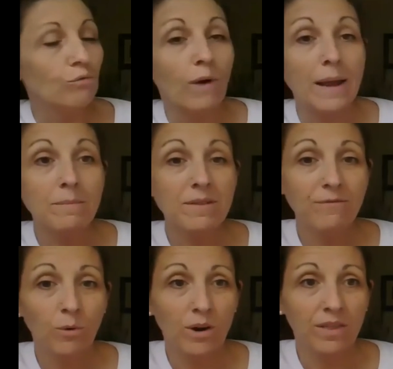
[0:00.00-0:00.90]
Right
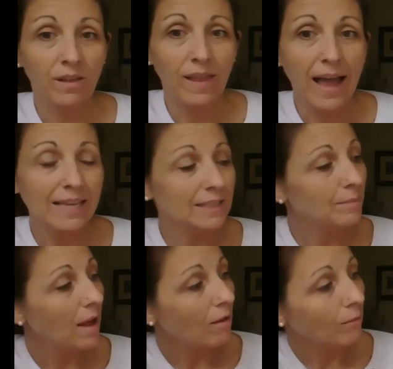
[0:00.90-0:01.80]
before the last
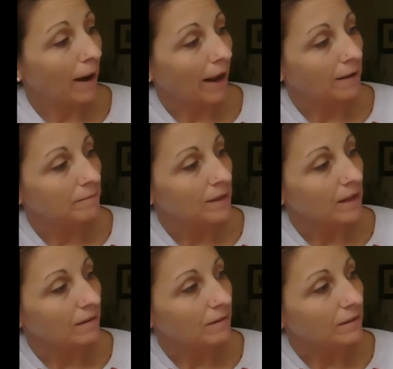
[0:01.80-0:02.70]
bell rang,
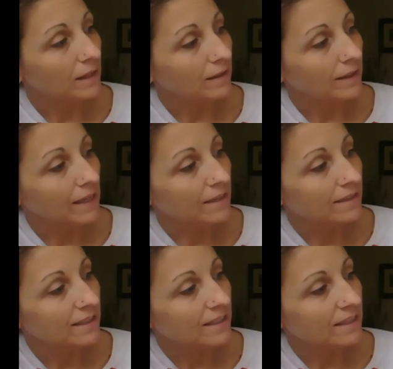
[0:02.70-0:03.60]
Lily
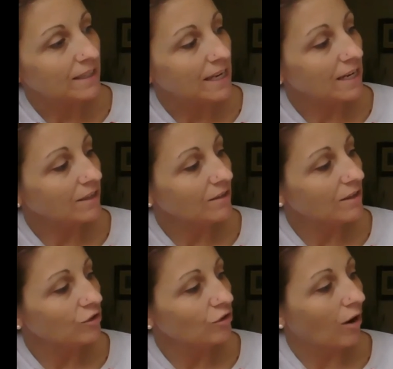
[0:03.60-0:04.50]
sneaked
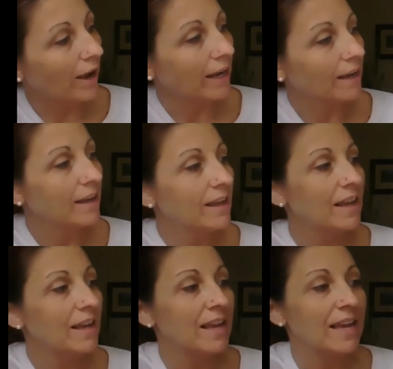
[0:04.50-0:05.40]
the drawing
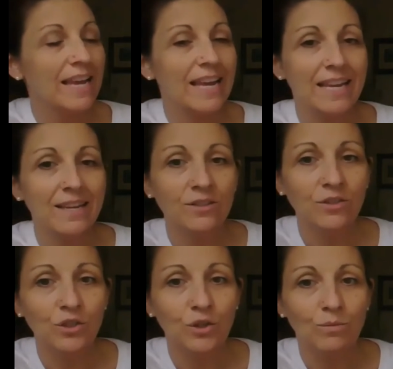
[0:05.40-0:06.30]

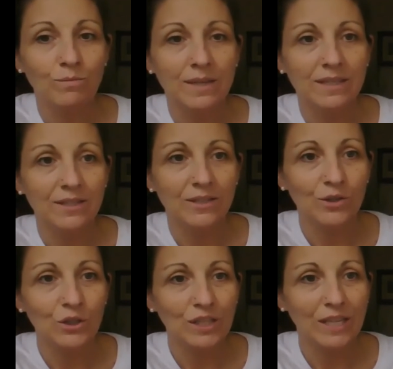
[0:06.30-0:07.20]
into
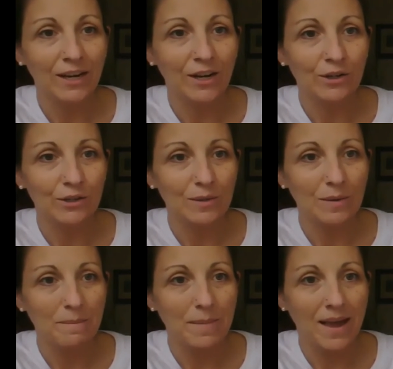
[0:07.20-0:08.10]
Mr. Slinger's
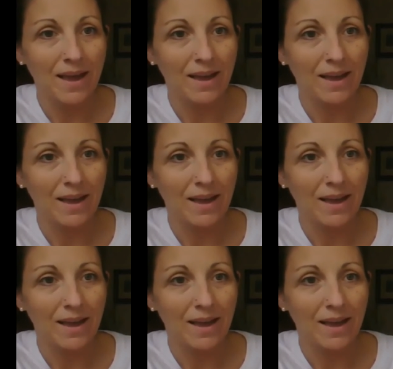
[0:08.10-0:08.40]
bag.